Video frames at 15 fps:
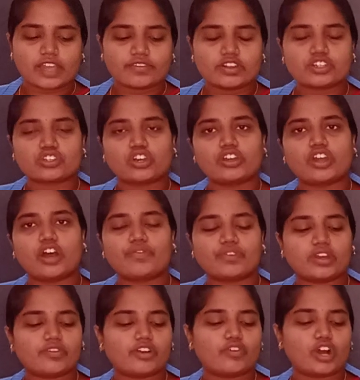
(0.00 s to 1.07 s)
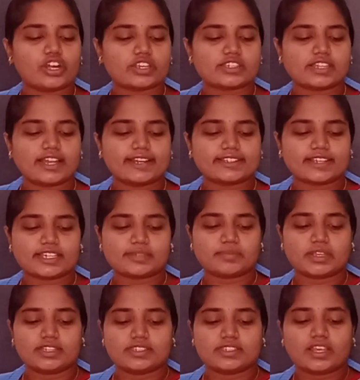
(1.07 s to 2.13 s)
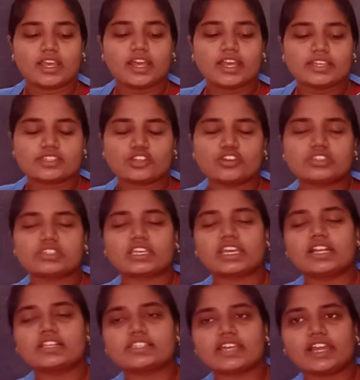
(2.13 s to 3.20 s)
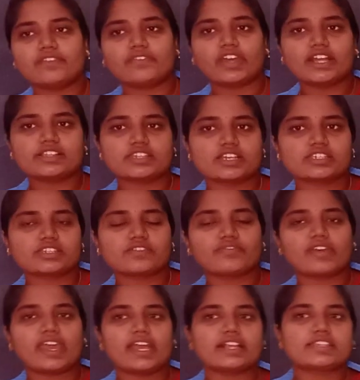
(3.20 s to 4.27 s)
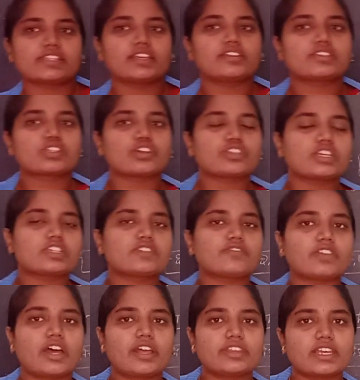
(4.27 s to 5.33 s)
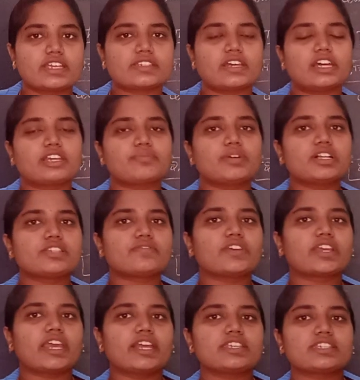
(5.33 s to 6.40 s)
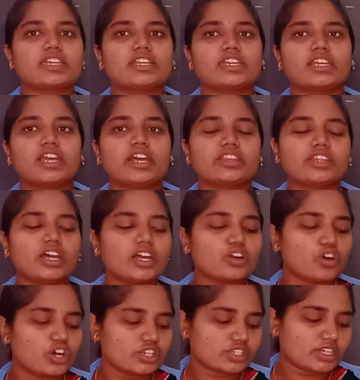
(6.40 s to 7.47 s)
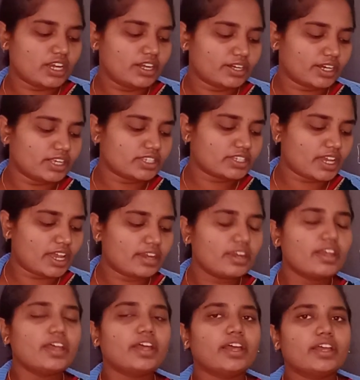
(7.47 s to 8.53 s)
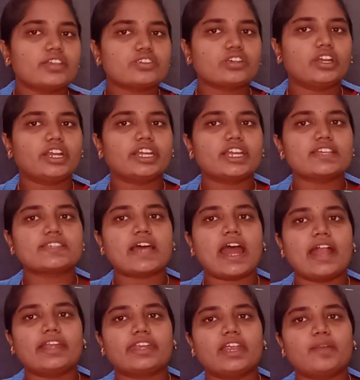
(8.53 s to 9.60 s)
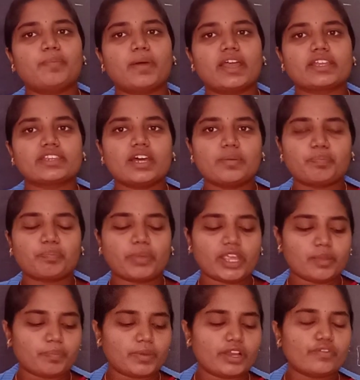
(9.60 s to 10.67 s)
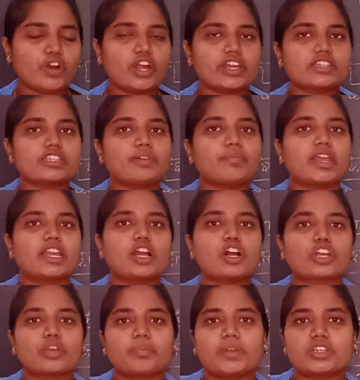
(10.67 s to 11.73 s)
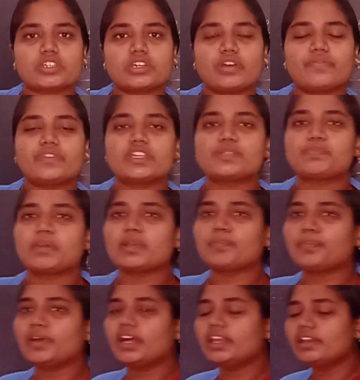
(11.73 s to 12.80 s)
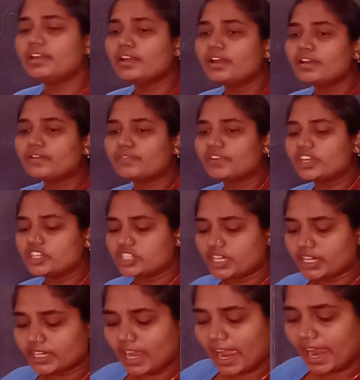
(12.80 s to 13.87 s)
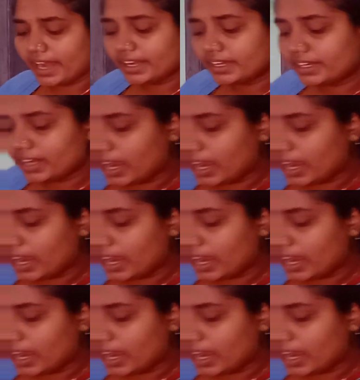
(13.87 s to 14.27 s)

I will show after what is sledges means. So seals and whales. So these animals we can see near the coastal region. So it is hunted by the people. What is the main occupation of these people? Fishing and